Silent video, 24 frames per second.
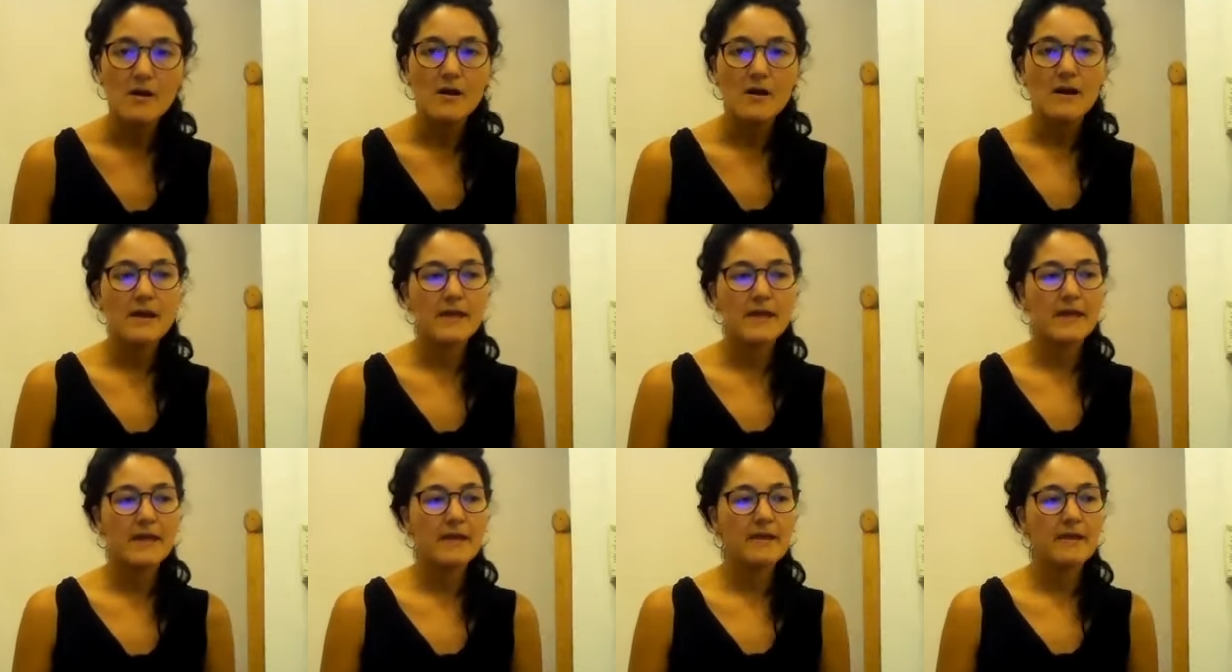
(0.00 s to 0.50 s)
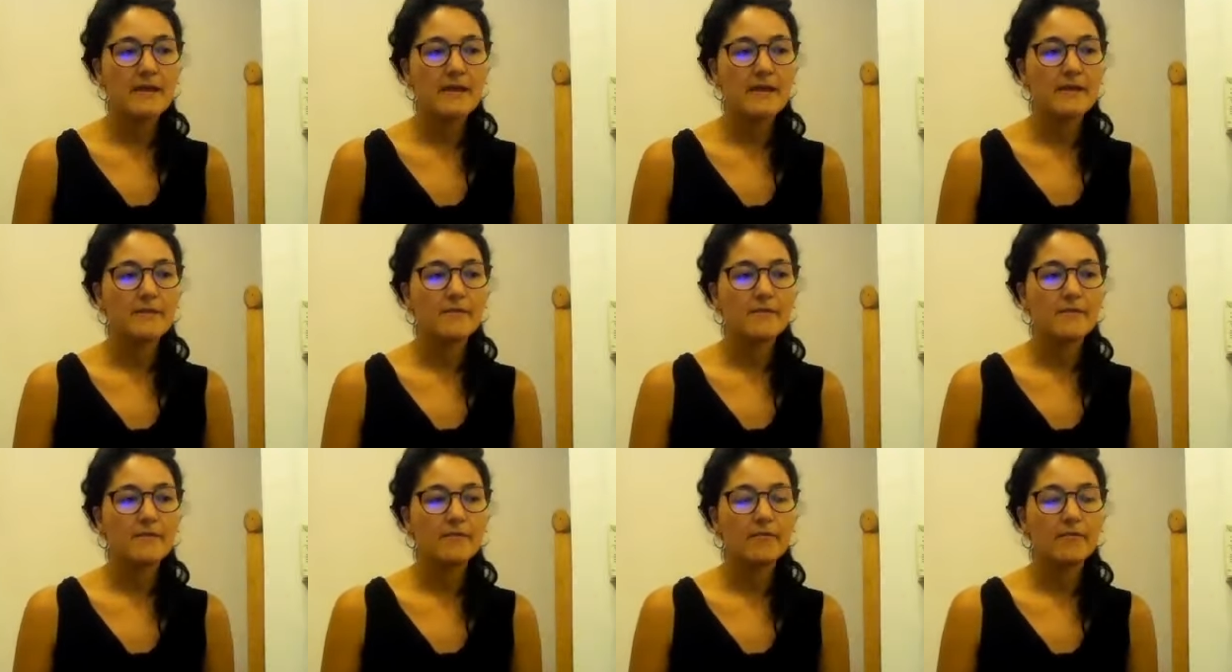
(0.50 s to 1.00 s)

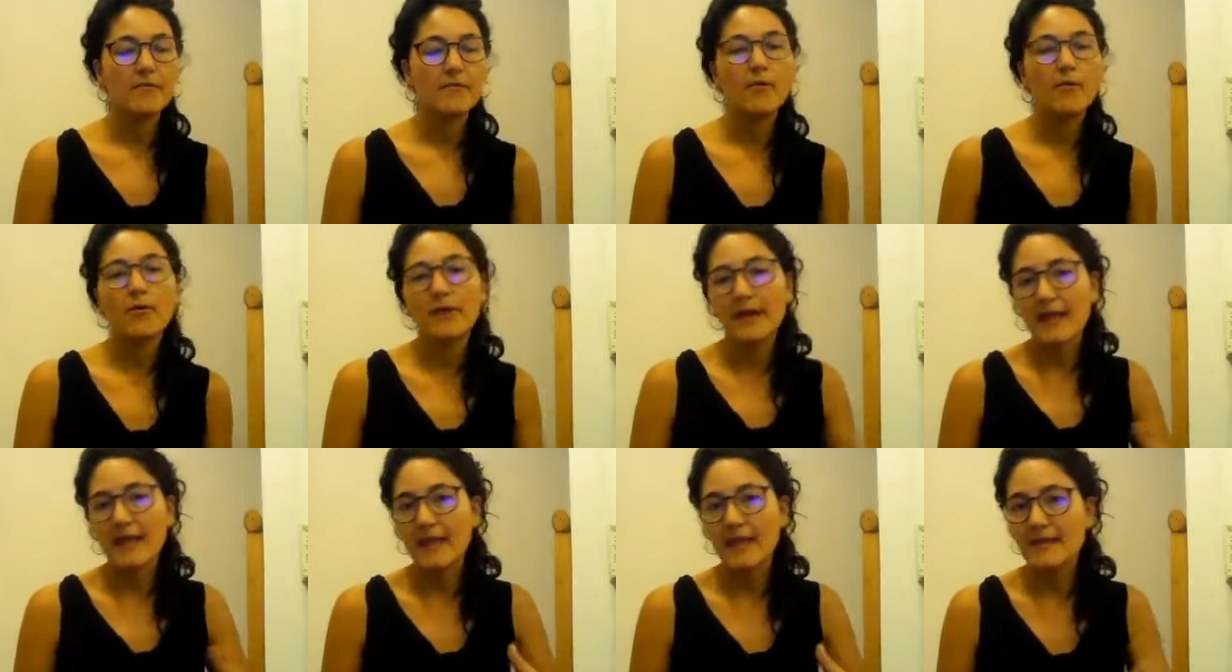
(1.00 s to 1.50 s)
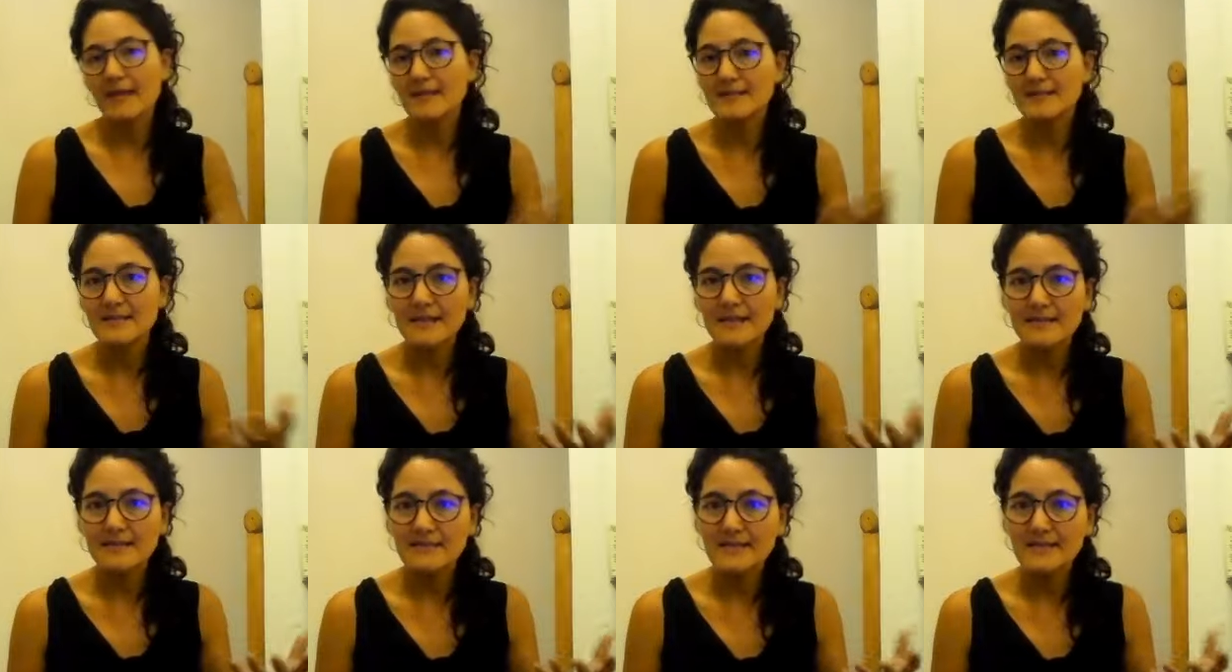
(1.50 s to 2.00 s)
uh, or again, as
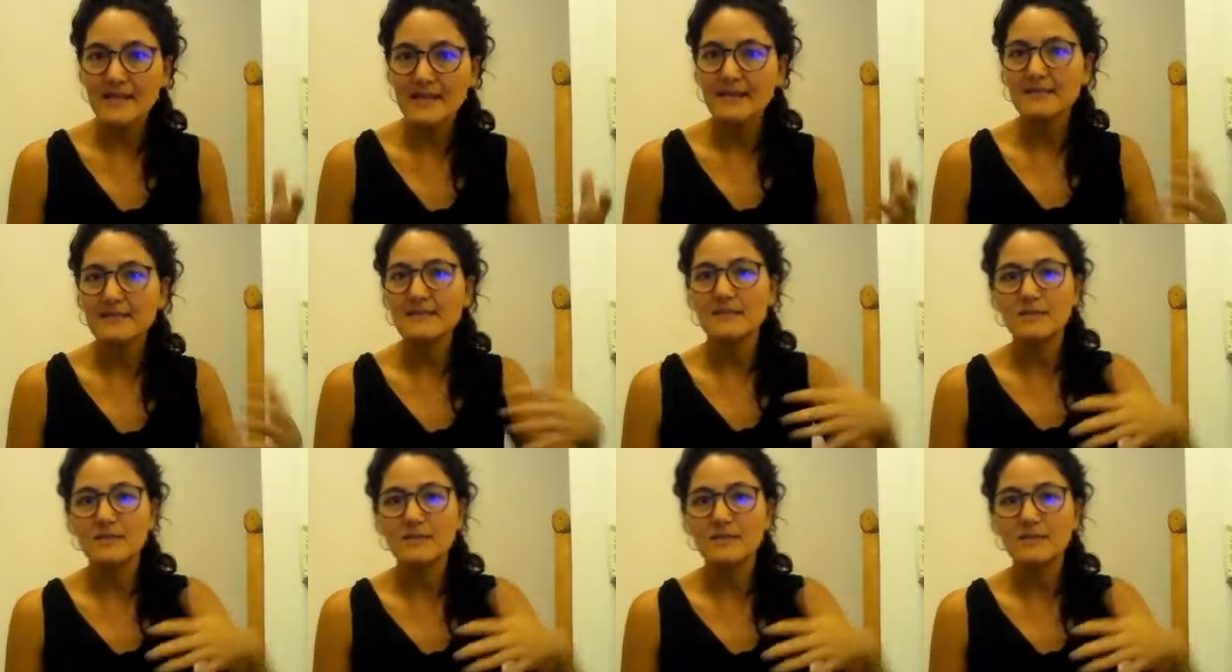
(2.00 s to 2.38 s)
I said,